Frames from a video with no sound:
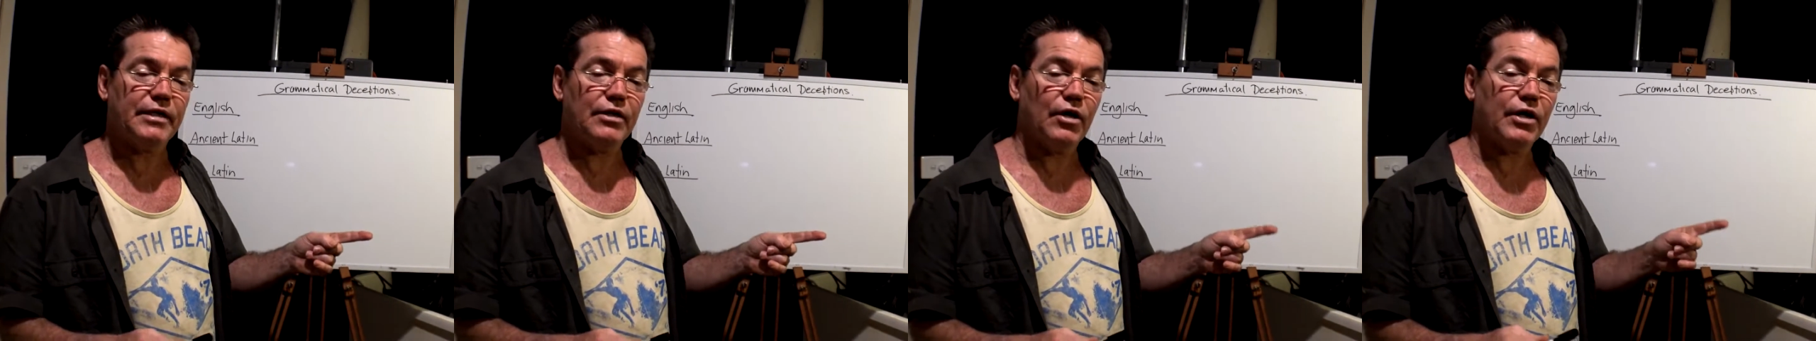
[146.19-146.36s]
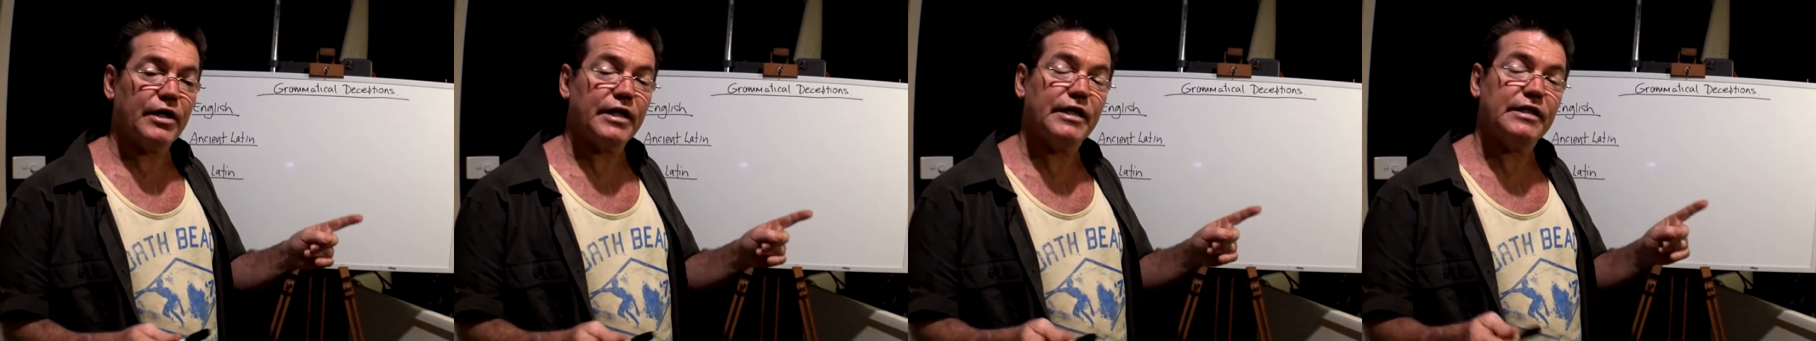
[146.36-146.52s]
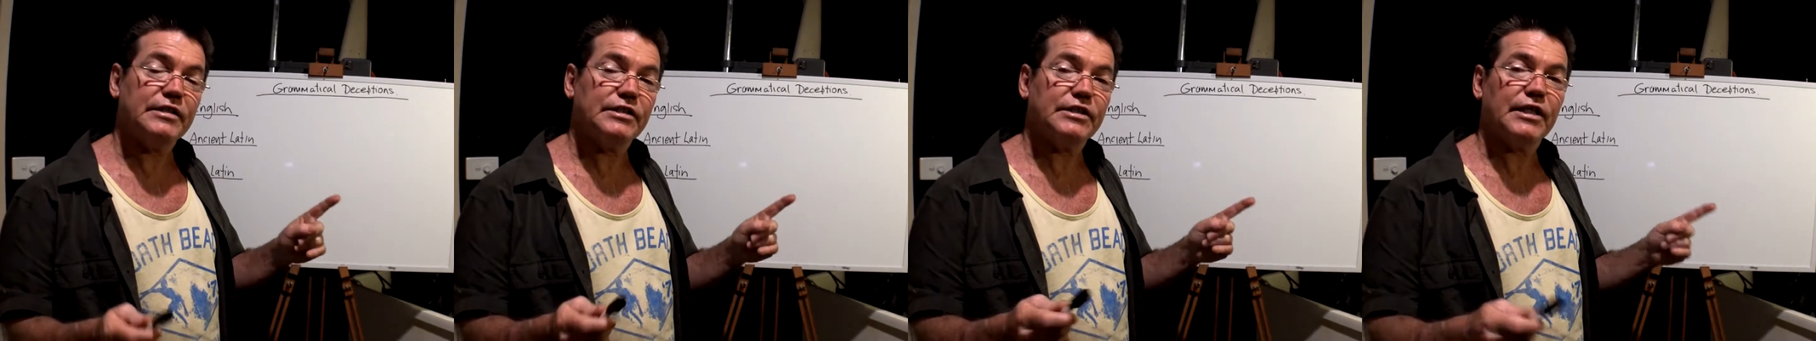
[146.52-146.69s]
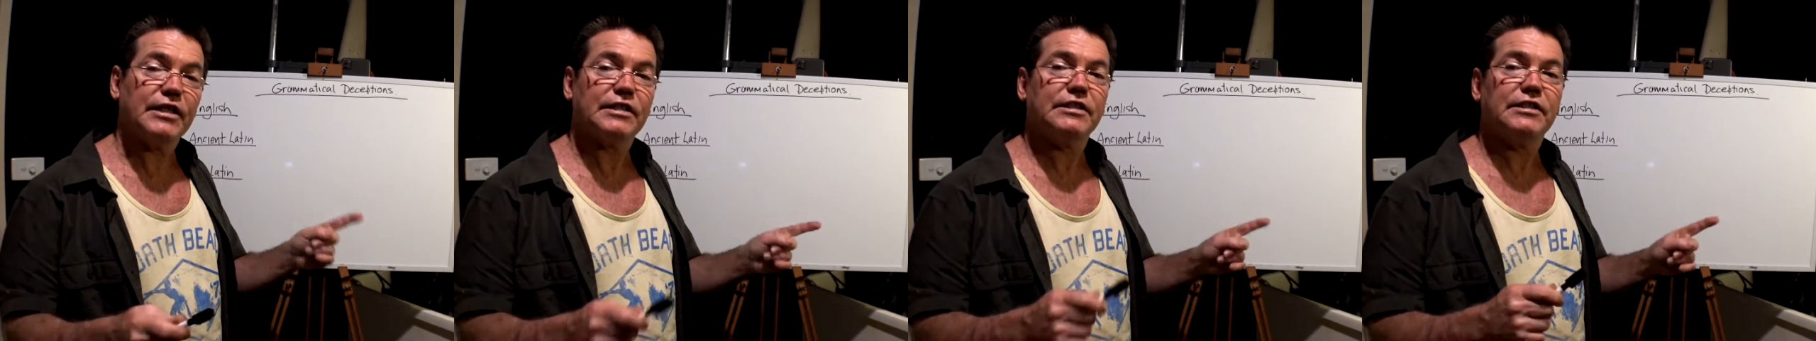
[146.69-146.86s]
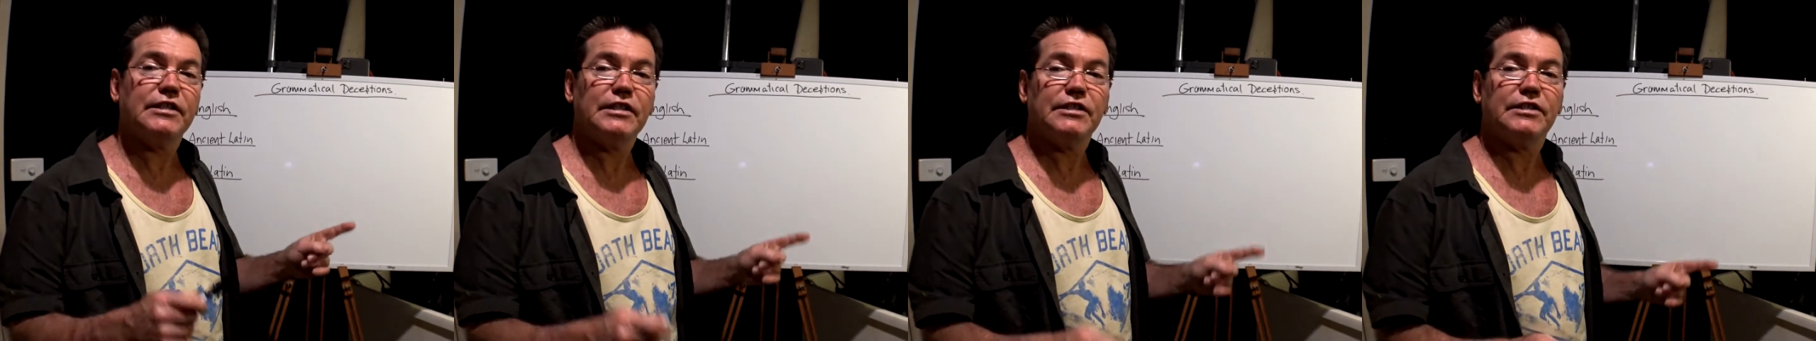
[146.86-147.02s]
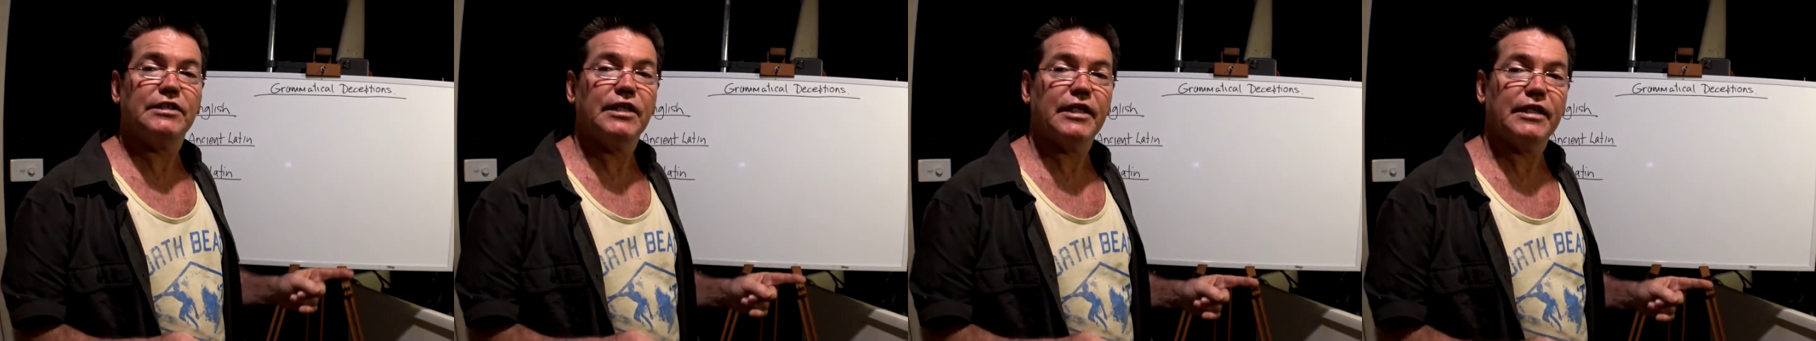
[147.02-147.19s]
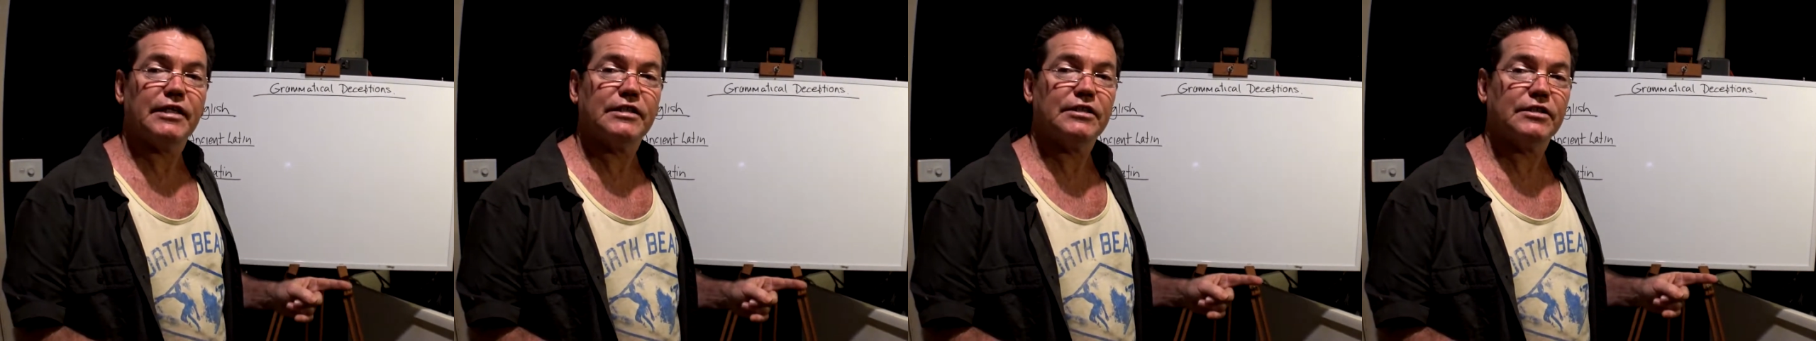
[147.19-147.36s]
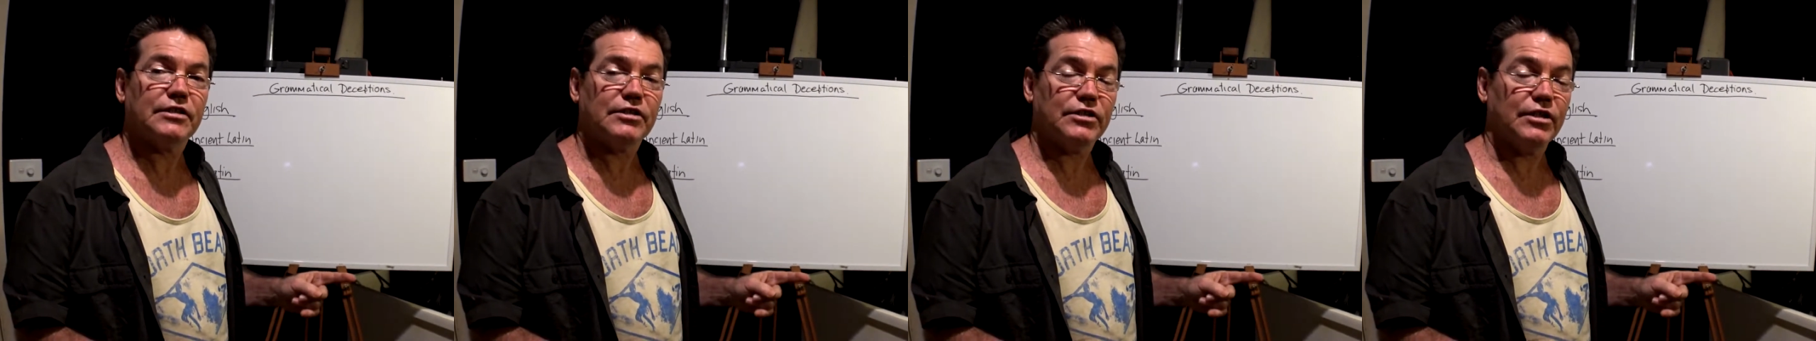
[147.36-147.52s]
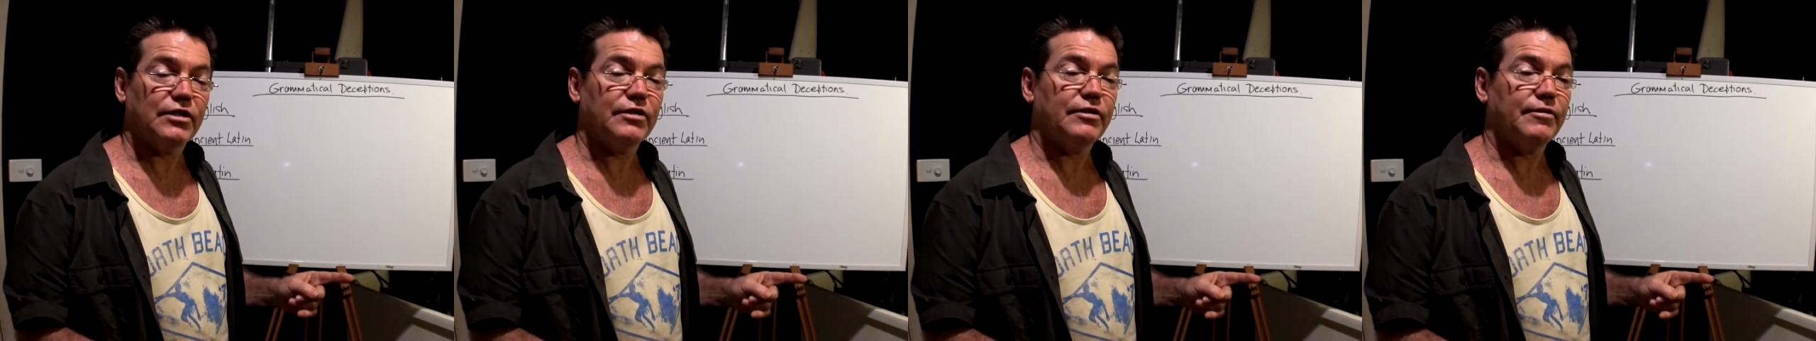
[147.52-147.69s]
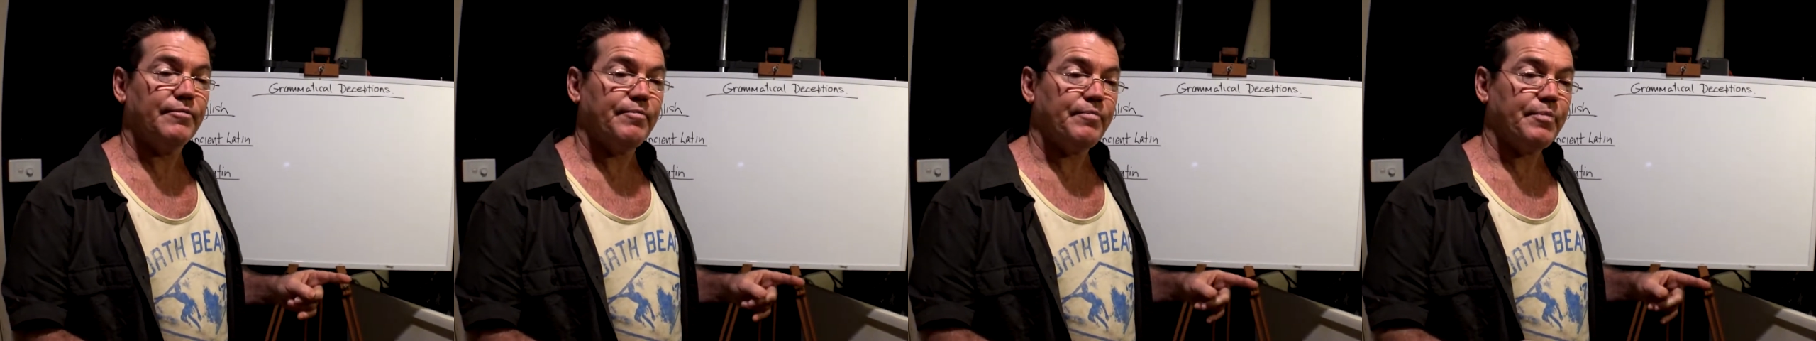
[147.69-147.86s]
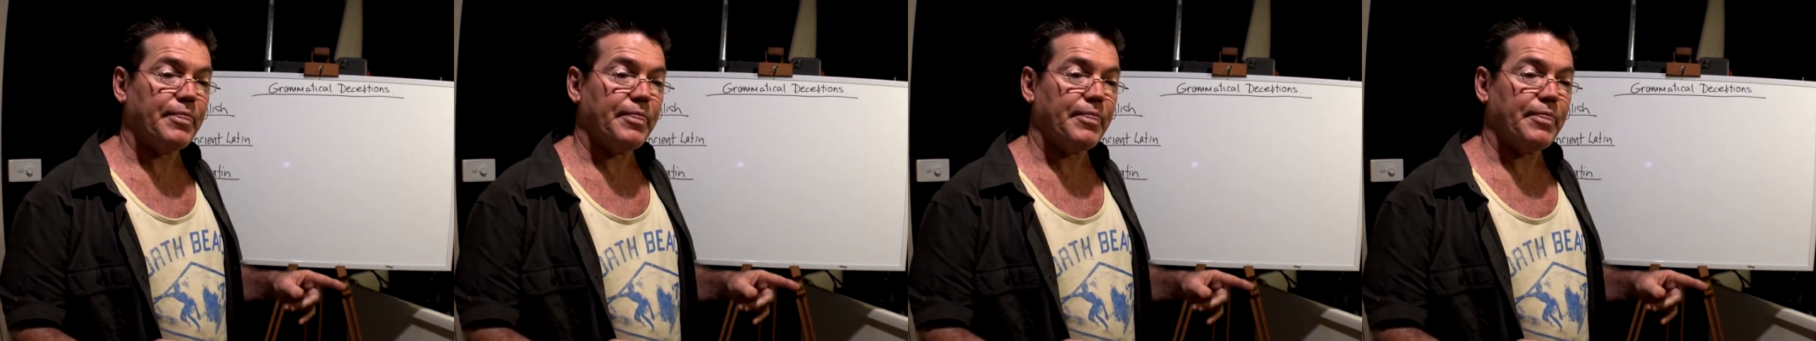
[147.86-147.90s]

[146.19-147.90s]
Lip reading: 1966 too,